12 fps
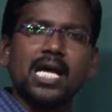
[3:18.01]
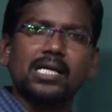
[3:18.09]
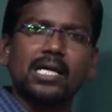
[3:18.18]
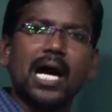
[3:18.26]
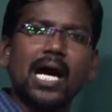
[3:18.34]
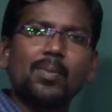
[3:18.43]

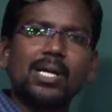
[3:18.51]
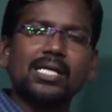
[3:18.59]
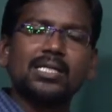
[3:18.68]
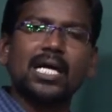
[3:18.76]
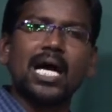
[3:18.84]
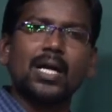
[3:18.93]

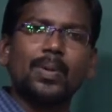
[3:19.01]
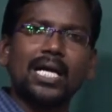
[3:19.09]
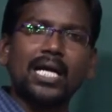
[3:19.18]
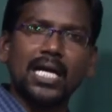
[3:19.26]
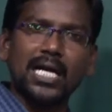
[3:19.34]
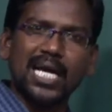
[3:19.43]

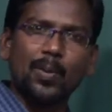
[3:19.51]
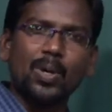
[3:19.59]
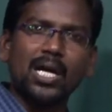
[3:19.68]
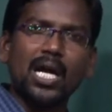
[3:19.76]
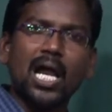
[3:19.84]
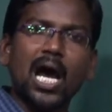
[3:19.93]
carbon-carbon
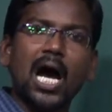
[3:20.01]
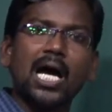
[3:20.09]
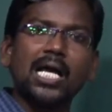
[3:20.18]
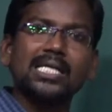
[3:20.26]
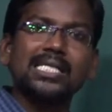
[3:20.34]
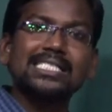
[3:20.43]
double
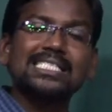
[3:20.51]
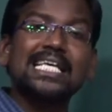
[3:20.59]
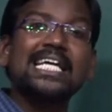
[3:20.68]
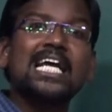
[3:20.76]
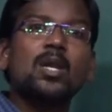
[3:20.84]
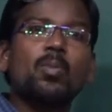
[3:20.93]
or
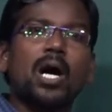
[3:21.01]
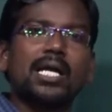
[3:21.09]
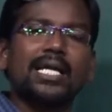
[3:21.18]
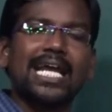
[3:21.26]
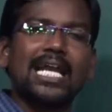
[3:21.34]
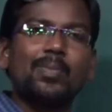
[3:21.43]
single
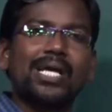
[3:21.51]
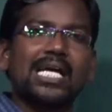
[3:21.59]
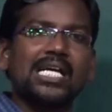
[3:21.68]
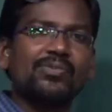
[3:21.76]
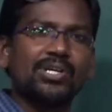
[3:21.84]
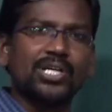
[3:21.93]
bond can be
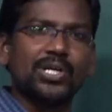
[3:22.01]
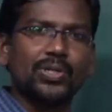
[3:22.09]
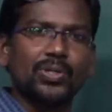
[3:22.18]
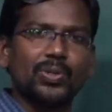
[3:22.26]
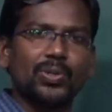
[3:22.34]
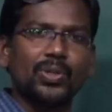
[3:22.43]
converted
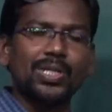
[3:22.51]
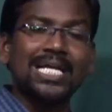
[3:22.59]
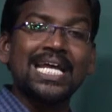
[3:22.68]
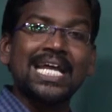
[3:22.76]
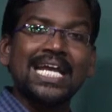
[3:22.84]
into